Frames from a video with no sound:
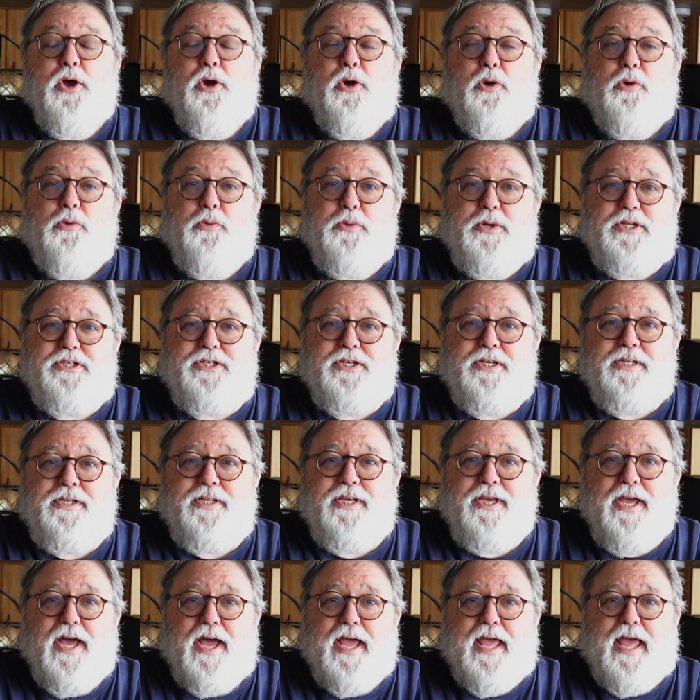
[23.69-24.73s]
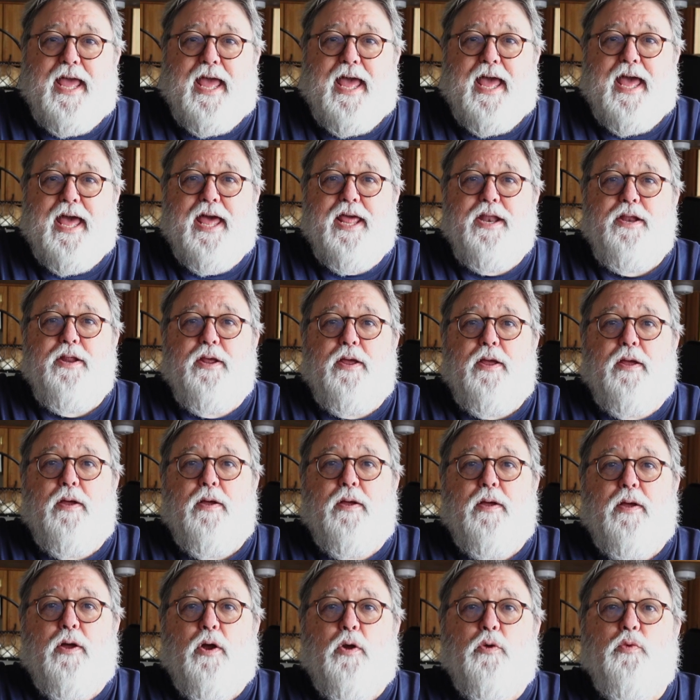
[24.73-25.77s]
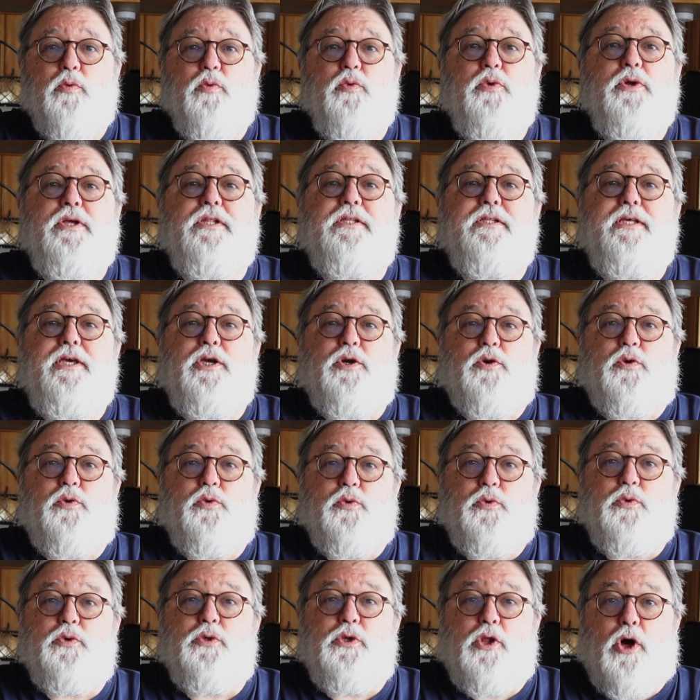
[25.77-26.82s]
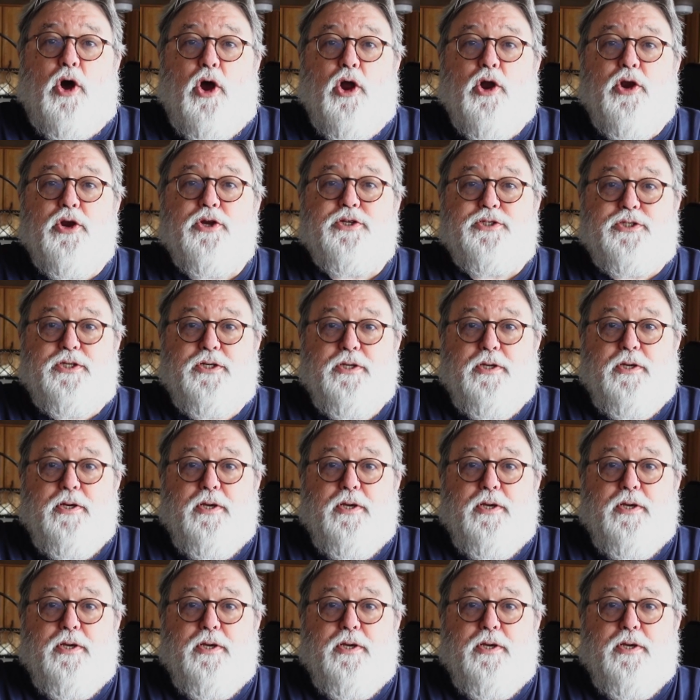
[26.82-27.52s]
Originally, I had a really cool art